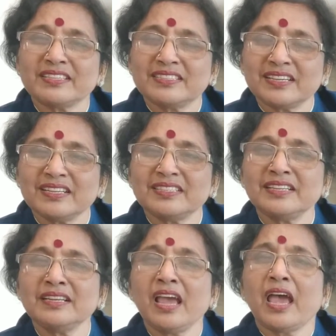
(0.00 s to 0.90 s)

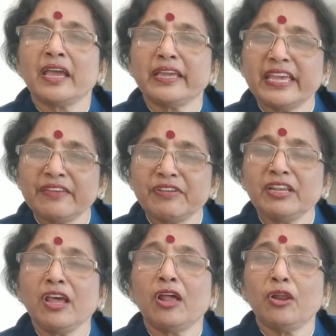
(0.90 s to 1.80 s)
certain
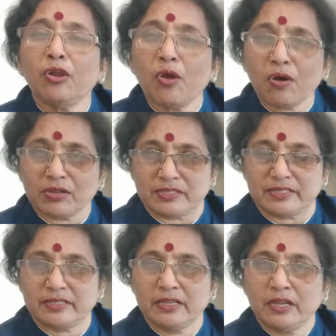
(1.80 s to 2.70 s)
given
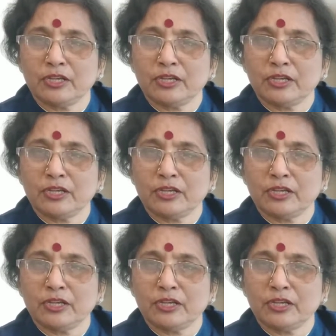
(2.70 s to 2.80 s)
laws.